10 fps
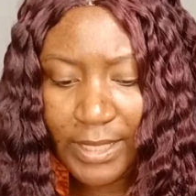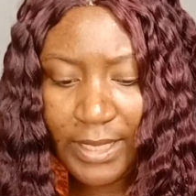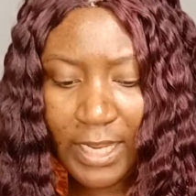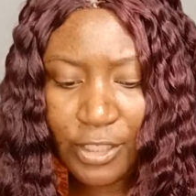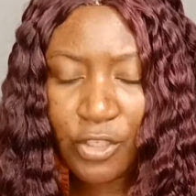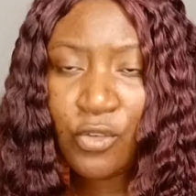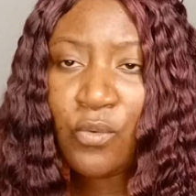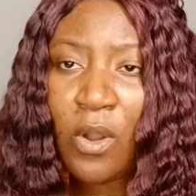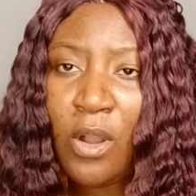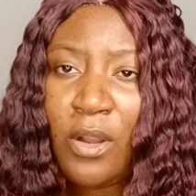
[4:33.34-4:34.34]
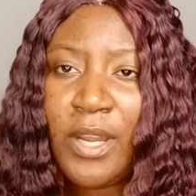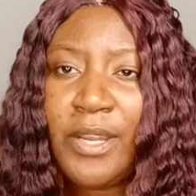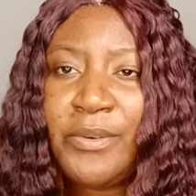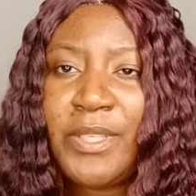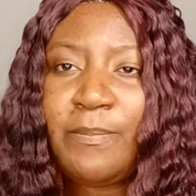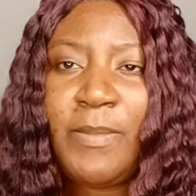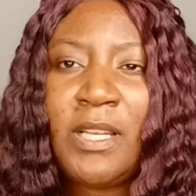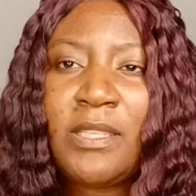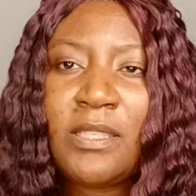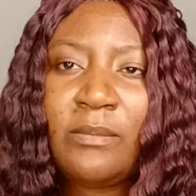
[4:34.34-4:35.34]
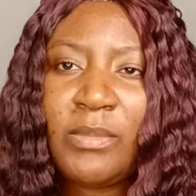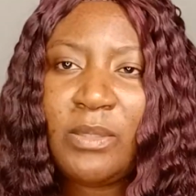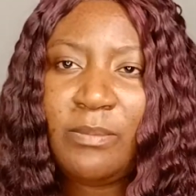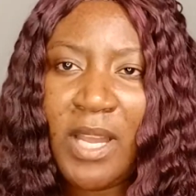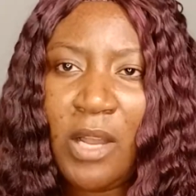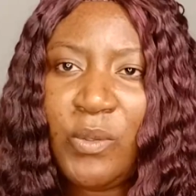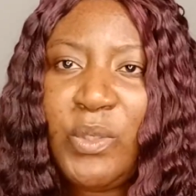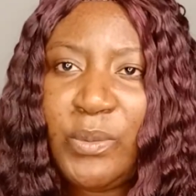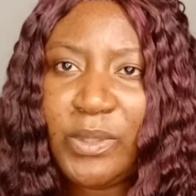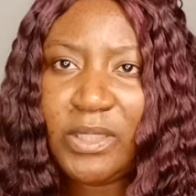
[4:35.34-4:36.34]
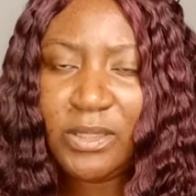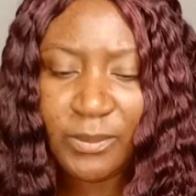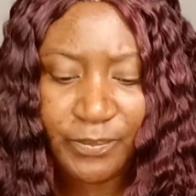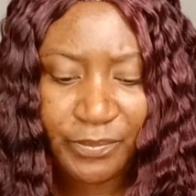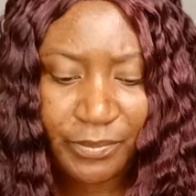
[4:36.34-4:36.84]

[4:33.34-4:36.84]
that you are a responsible borrower.